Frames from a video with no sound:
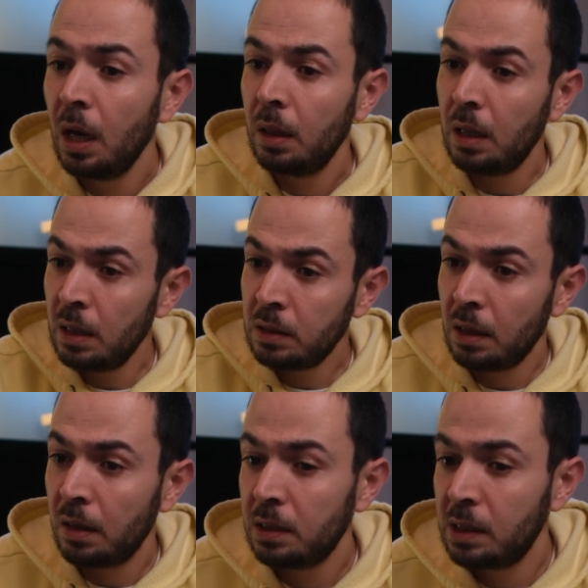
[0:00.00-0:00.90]
the
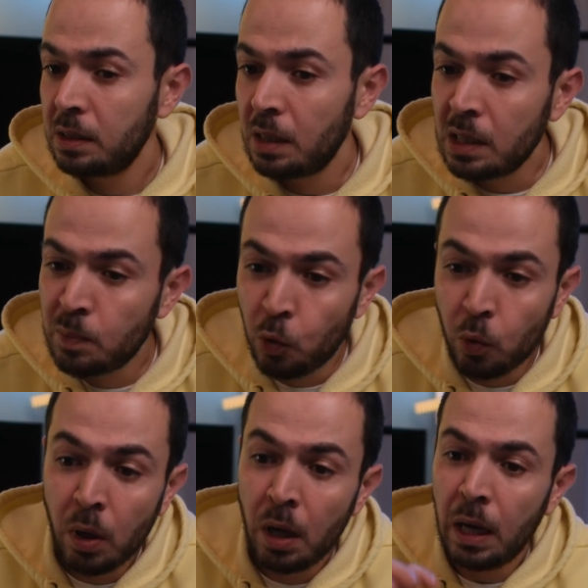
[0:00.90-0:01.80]
Insta360 Ace
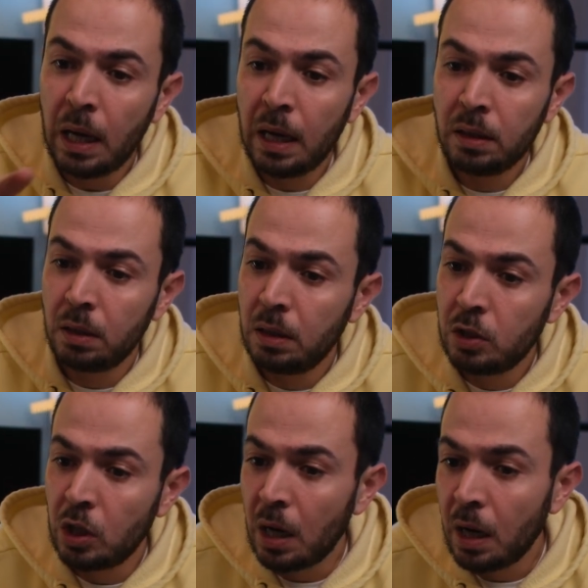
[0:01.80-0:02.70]
Pro and the
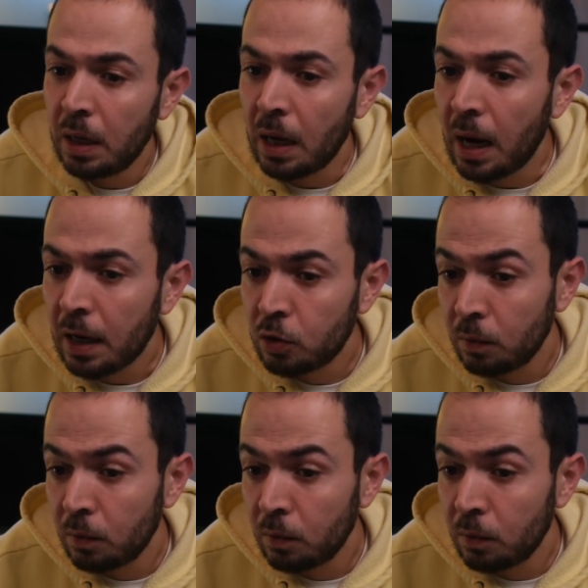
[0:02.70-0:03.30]
DJI Action